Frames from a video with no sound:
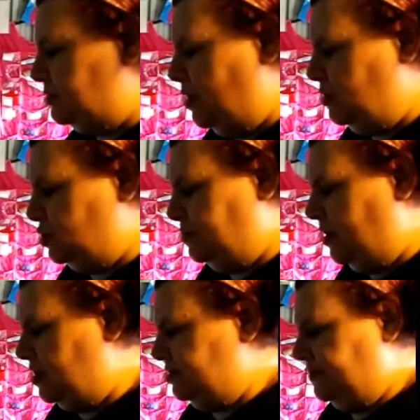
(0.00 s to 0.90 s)
punch
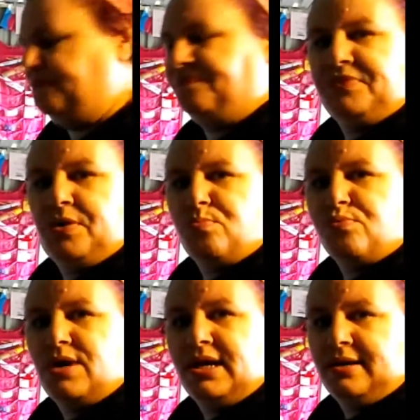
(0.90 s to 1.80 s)
board,
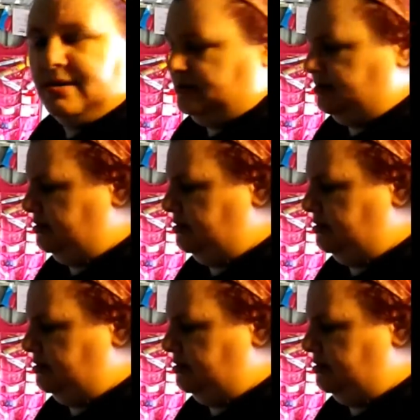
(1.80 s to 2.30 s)
brilliant,